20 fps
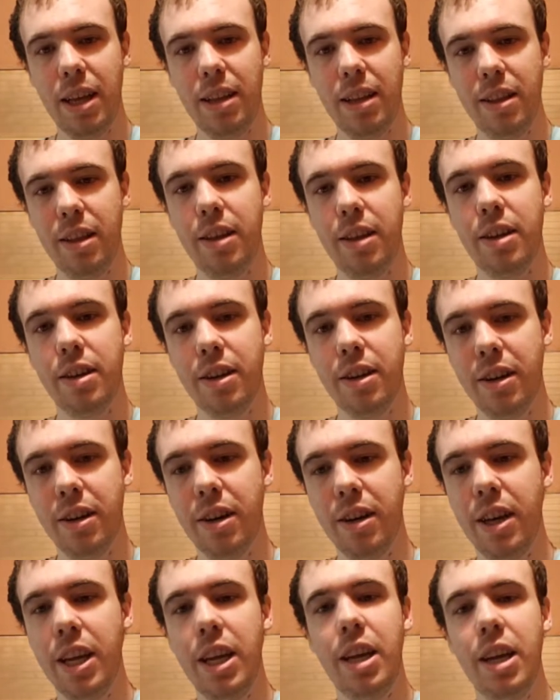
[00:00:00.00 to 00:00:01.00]

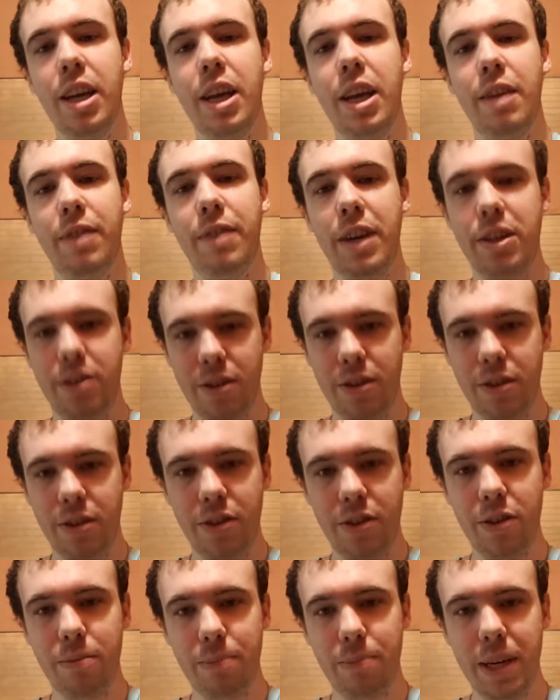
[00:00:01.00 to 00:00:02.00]
longer. If I showed
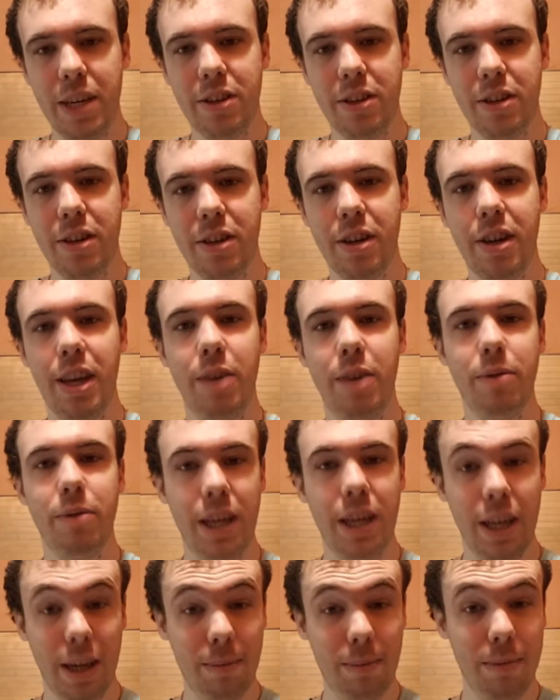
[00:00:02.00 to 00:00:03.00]
you a picture, and when
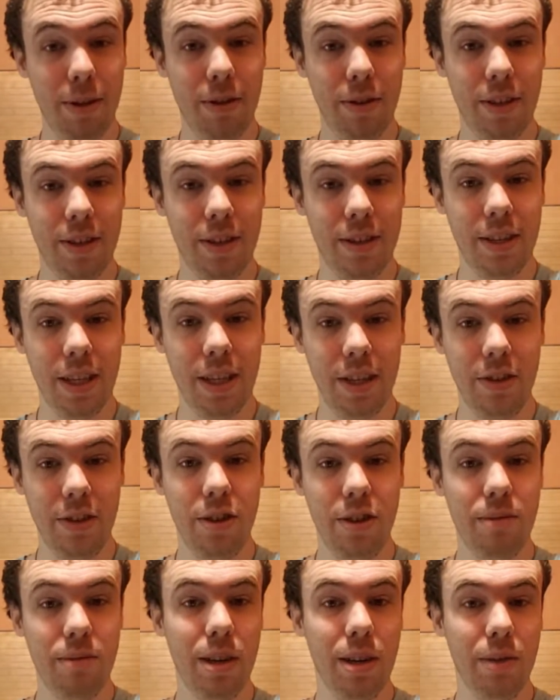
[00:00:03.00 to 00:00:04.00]
I upload this to
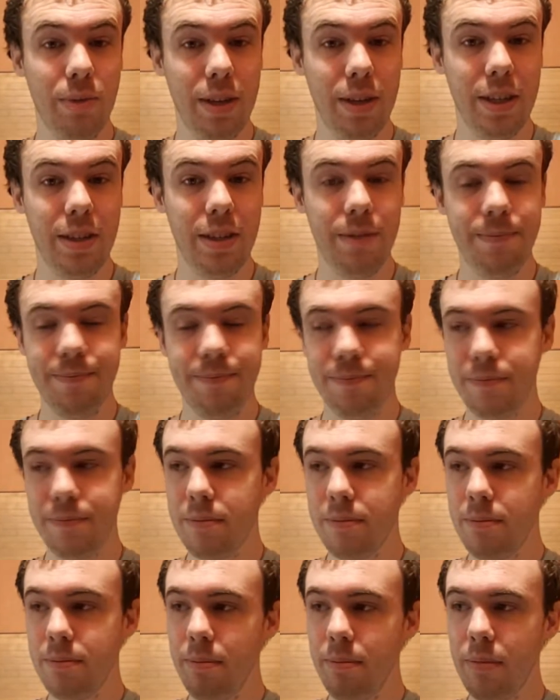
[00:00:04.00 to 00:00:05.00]
YouTube, I will,
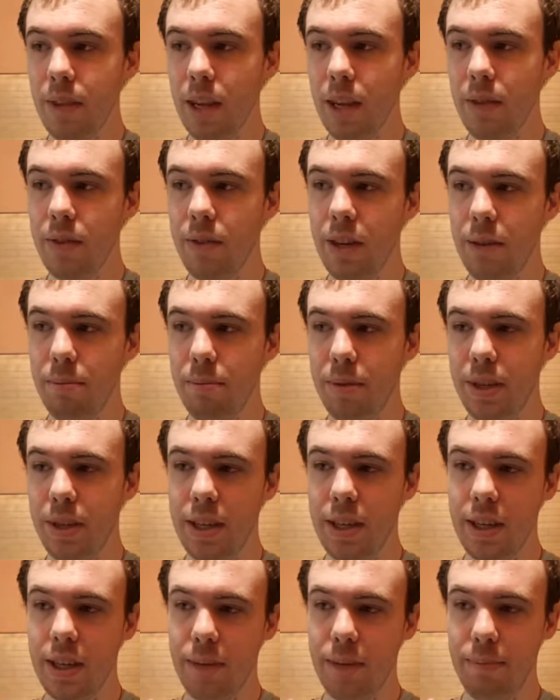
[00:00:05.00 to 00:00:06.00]
I'm going to
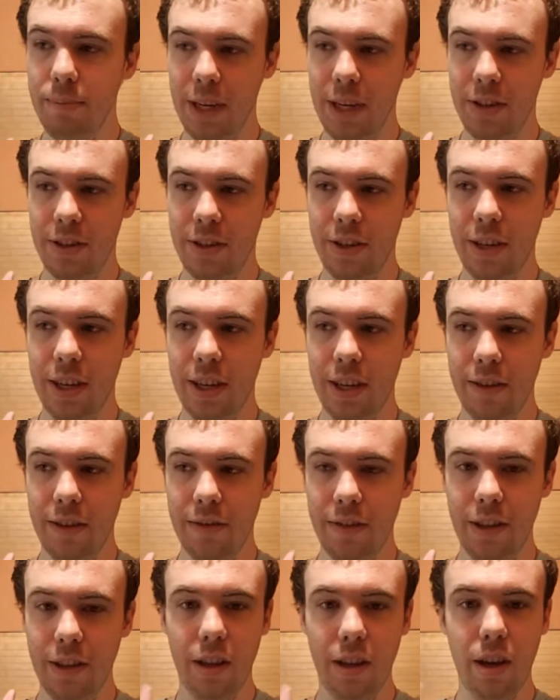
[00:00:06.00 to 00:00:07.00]
put a picture
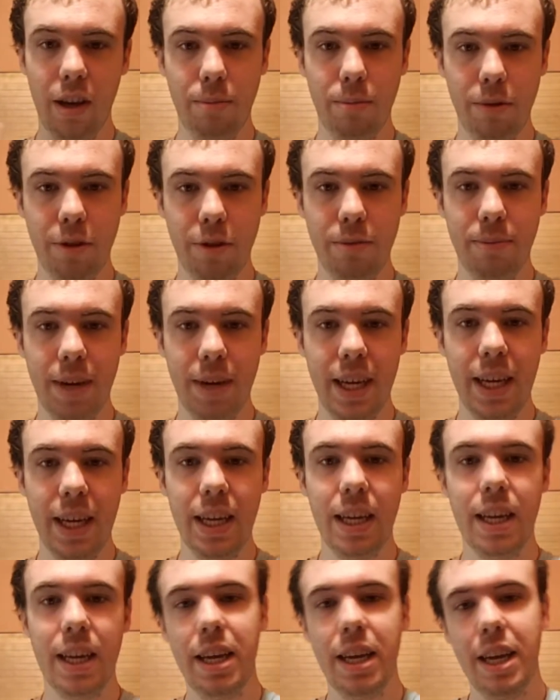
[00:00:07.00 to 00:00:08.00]
of a mold mite
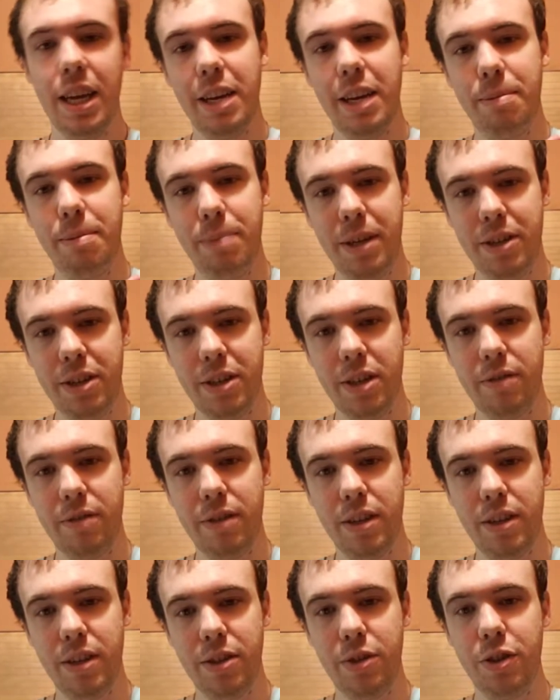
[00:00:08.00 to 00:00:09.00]
and a picture of
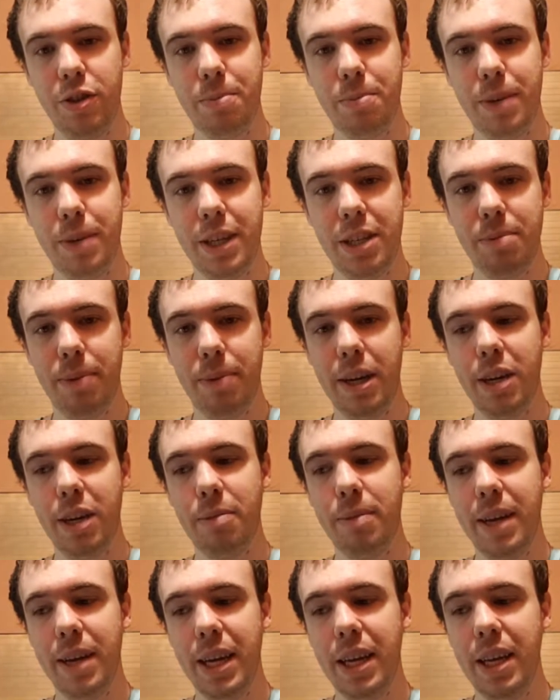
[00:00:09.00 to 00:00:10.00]
a two-spot spider
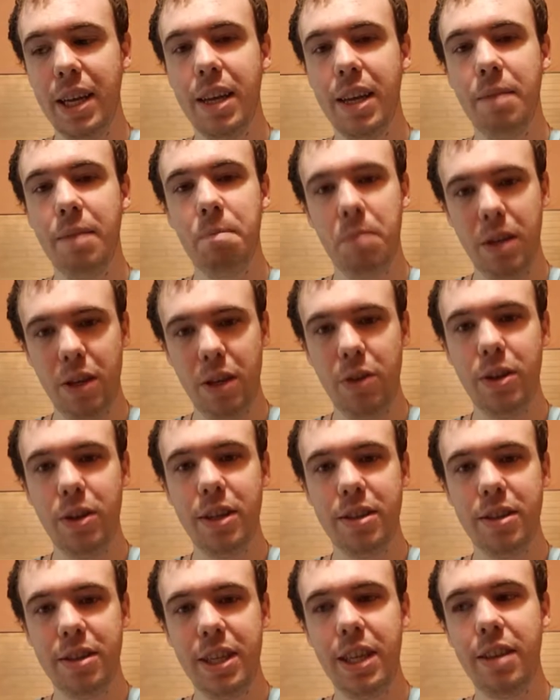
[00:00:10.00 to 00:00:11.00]
mite, and you
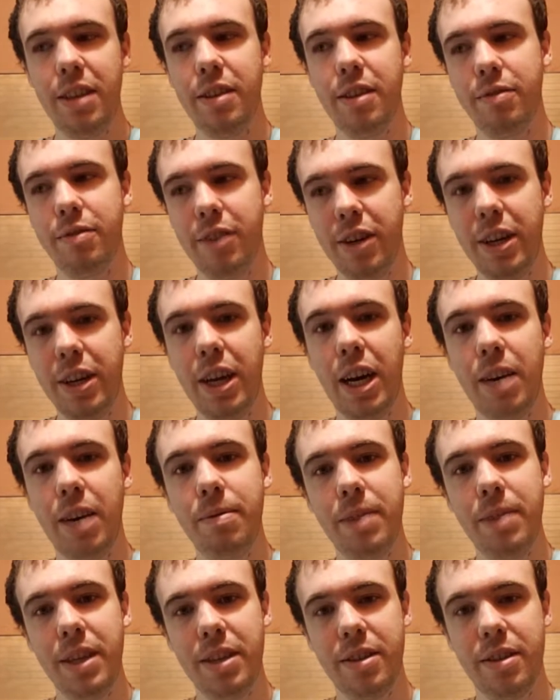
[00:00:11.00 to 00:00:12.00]
can see the very
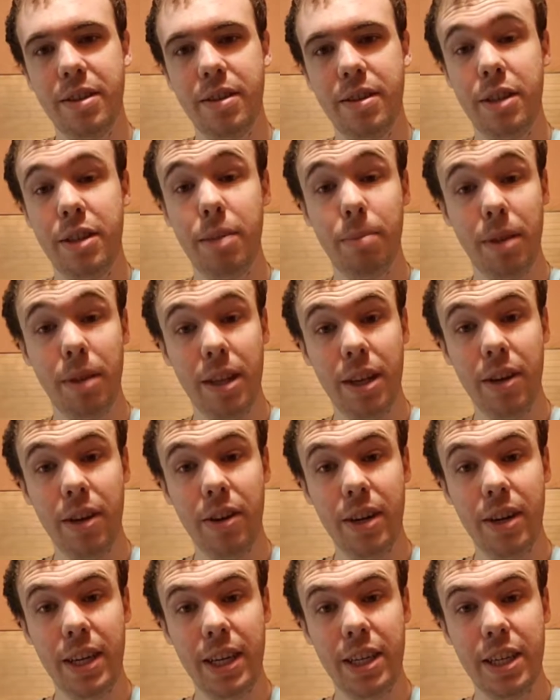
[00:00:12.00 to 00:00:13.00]
obvious
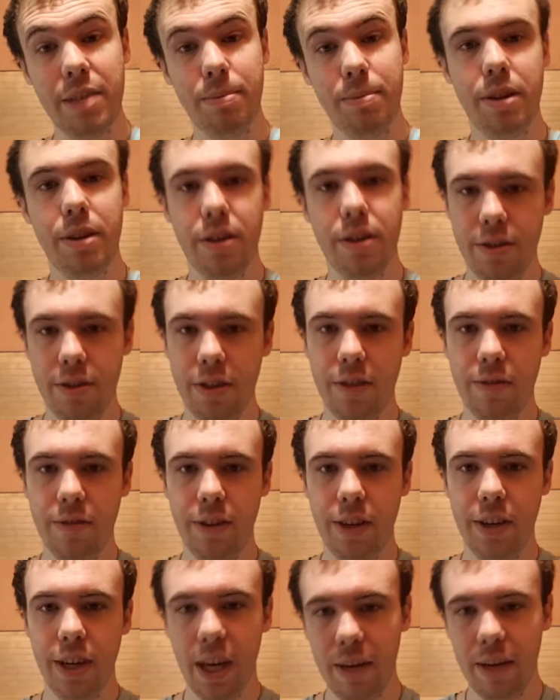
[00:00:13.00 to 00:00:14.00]
similarities, but also the
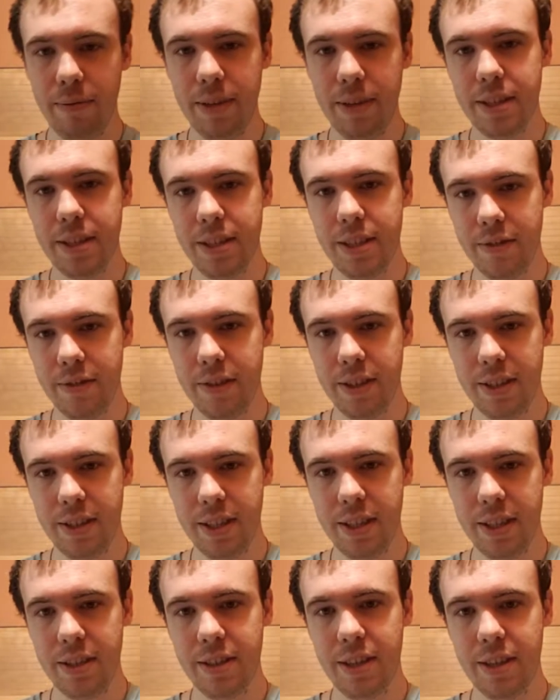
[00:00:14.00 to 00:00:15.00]
very obvious
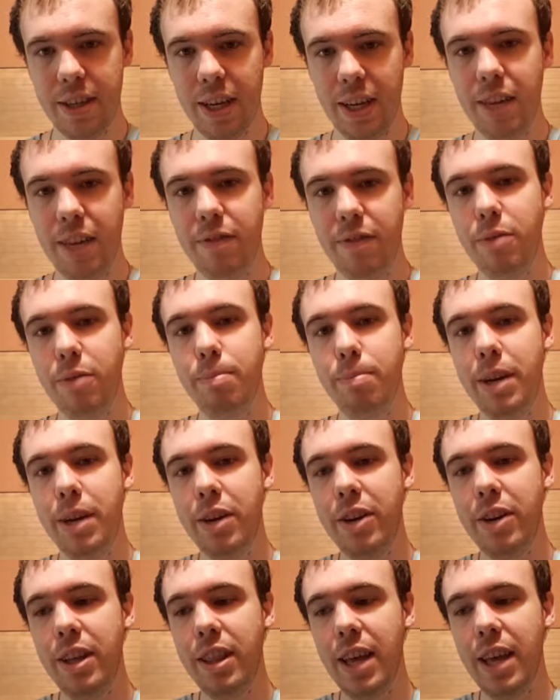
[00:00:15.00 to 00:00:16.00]
differences. And if you
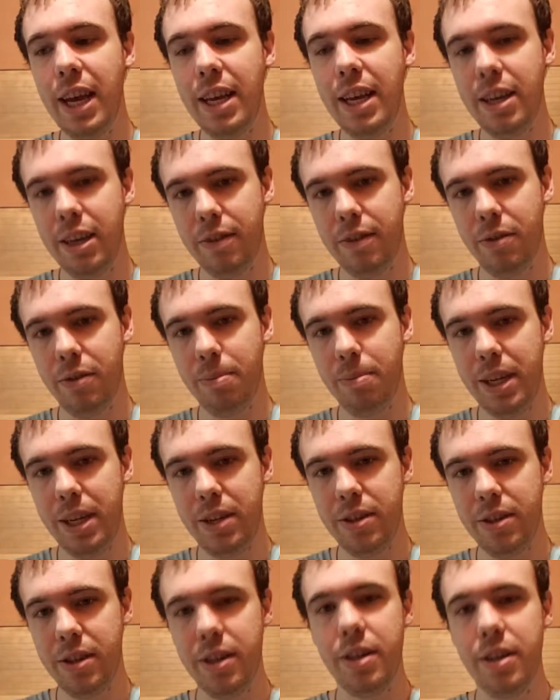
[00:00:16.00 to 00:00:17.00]
marry that
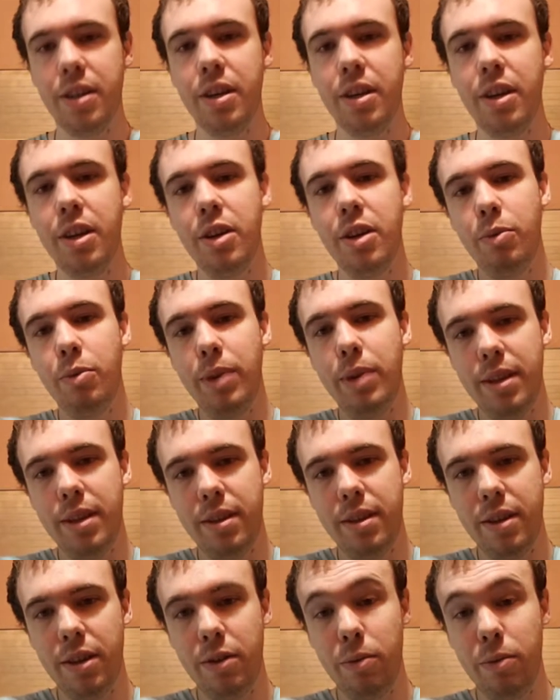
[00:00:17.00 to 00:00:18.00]
information
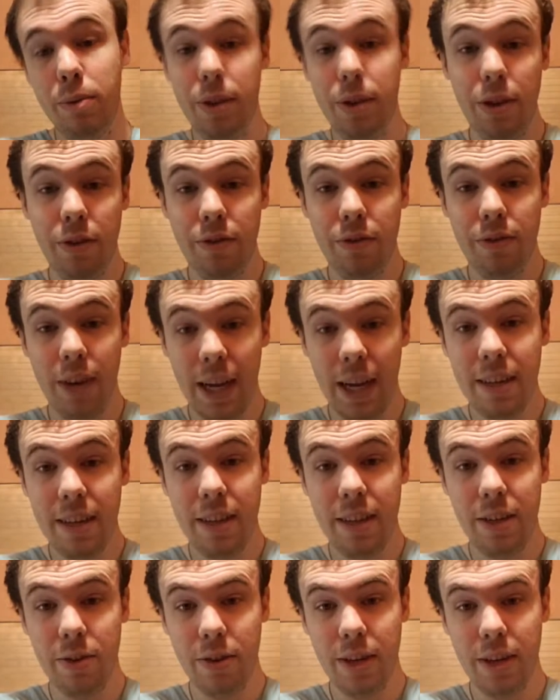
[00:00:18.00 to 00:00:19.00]
with where you find
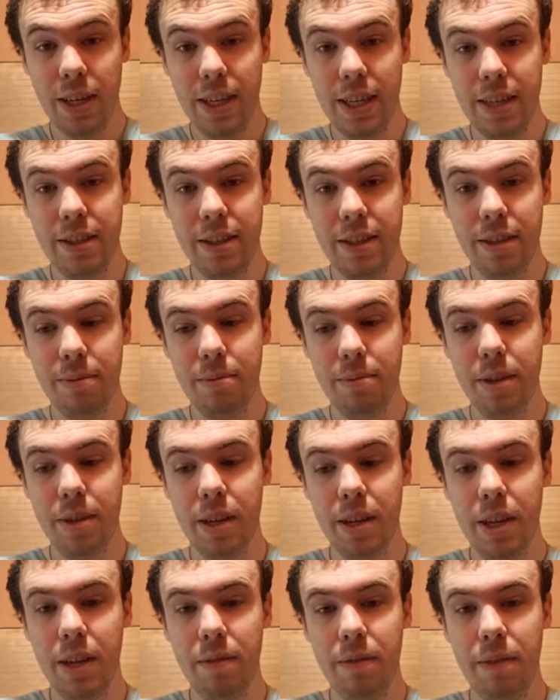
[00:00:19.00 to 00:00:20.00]
the organism,
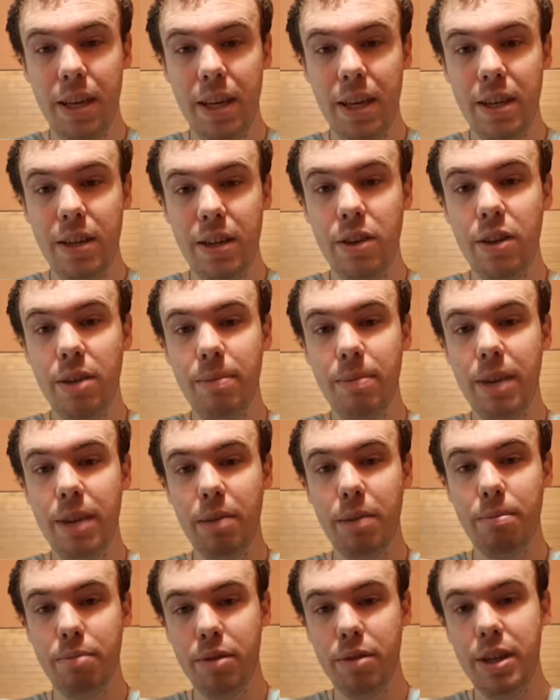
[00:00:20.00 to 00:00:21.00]
then you can make
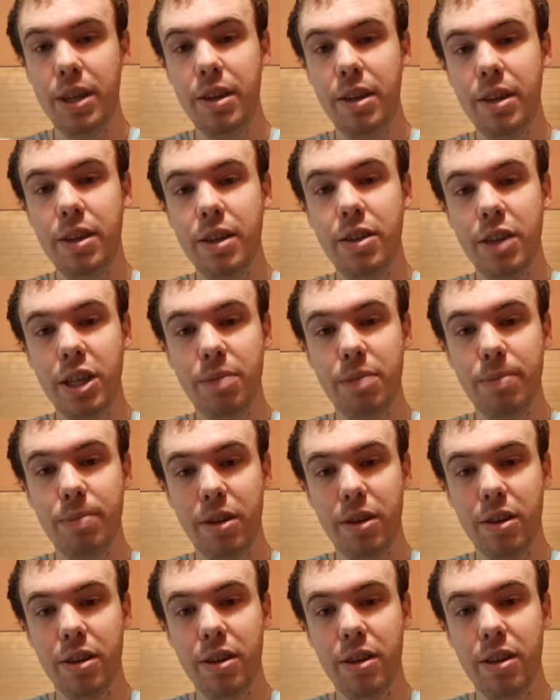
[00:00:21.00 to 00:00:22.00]
a pretty good judgment
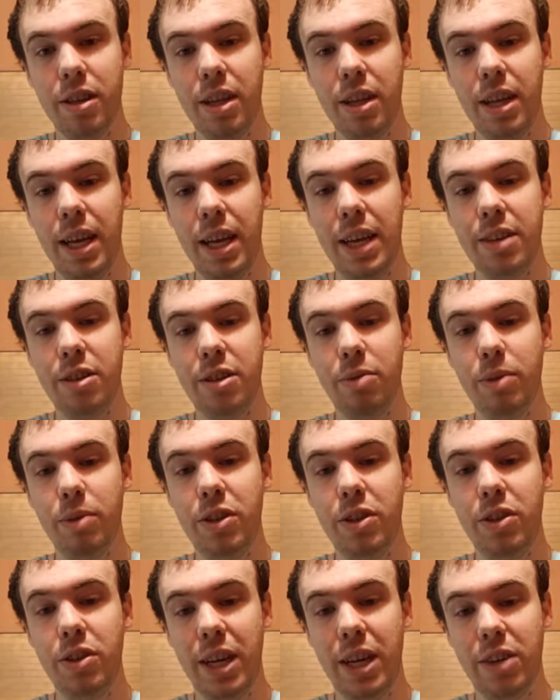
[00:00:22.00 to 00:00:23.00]
call as to
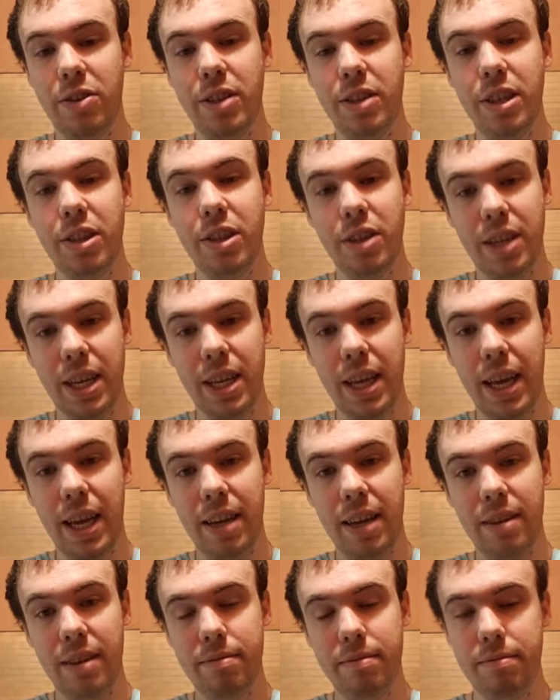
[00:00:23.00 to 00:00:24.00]
what you're actually looking
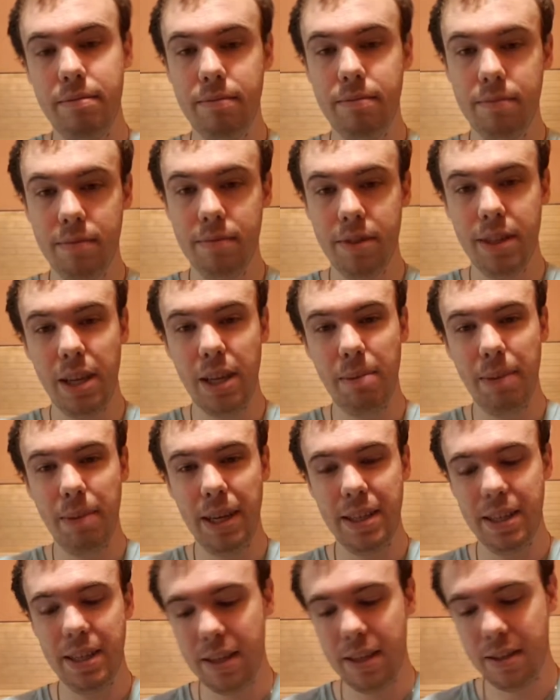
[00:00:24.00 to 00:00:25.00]
at. Does that make
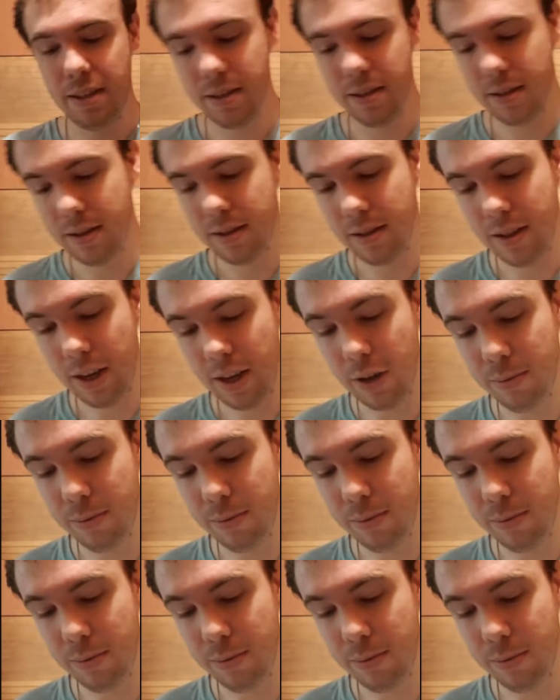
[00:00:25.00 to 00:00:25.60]
sense? Hope